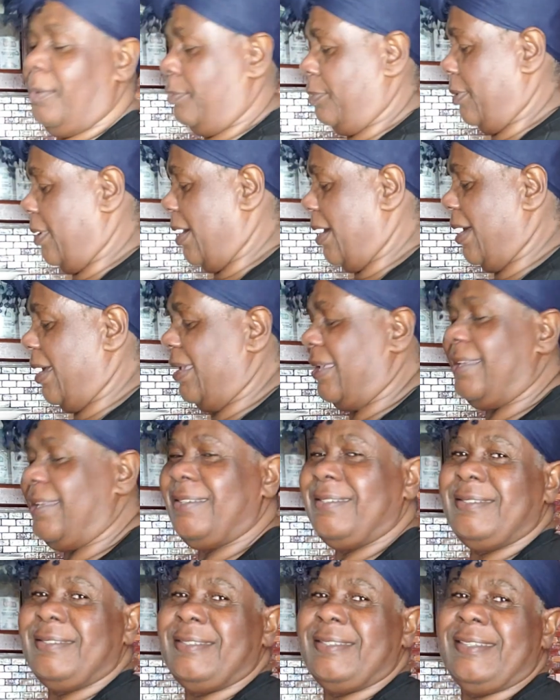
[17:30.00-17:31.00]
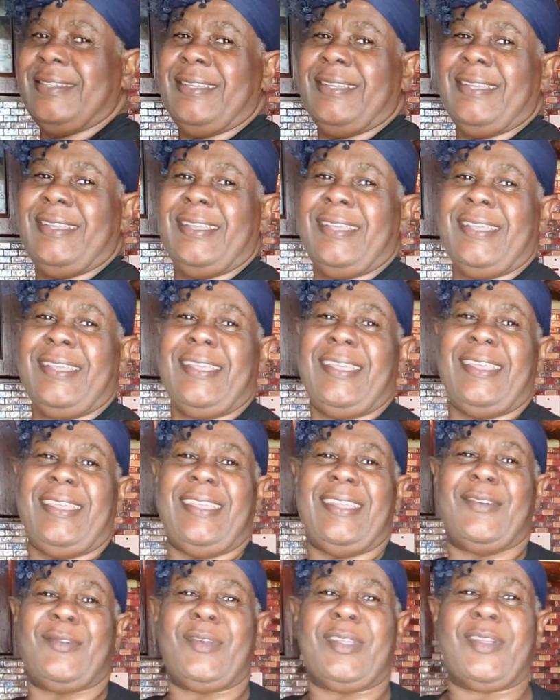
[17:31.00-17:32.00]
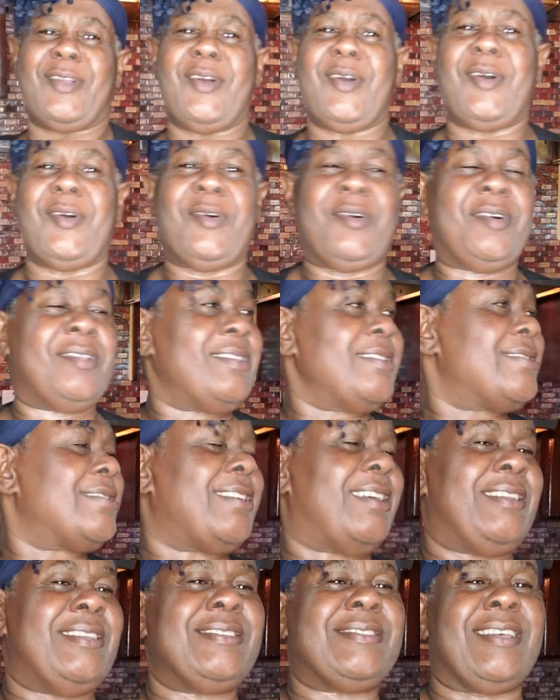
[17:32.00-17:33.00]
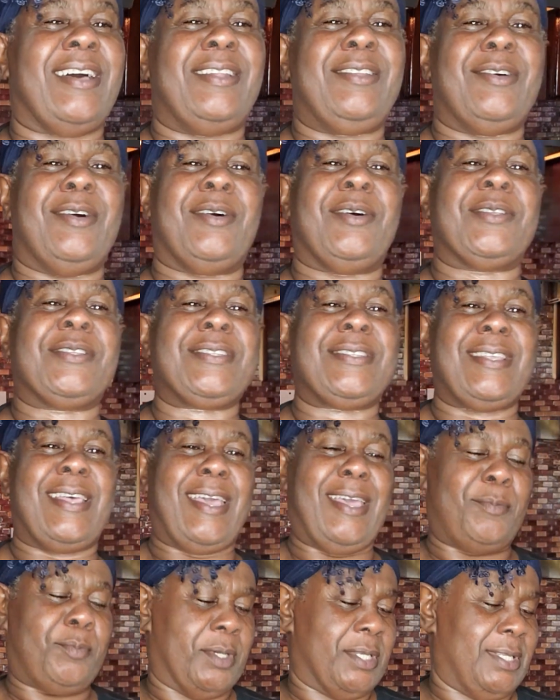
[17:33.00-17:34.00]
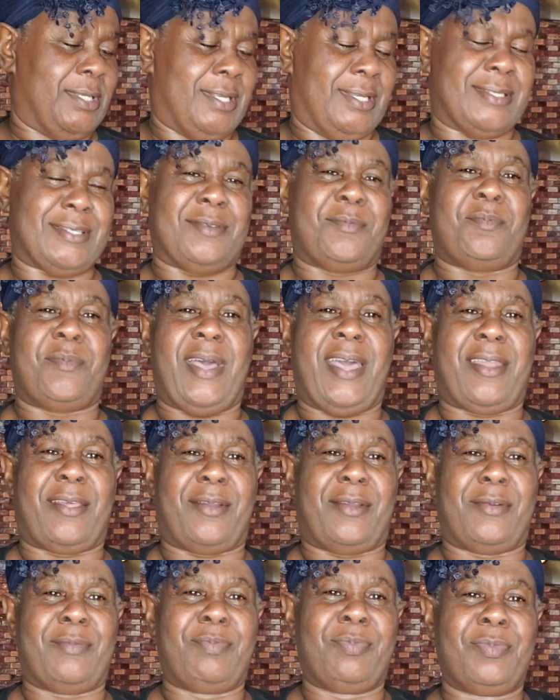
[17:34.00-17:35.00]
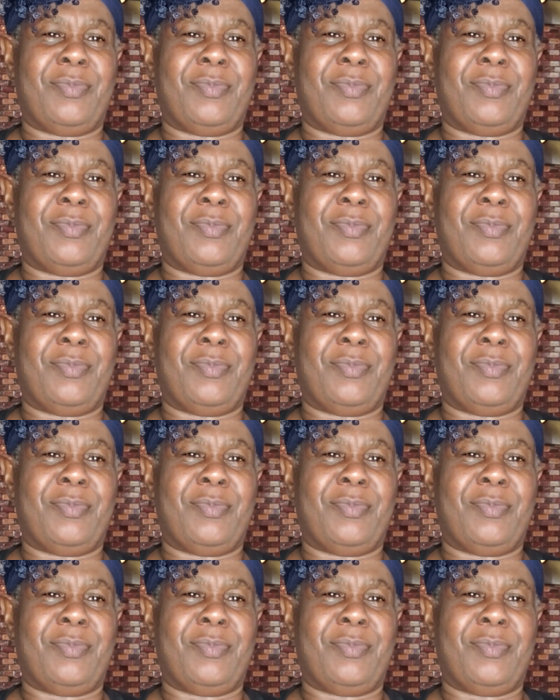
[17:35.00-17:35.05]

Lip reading: Why? Here we go. The sun is on the outside, but it doesn't matter.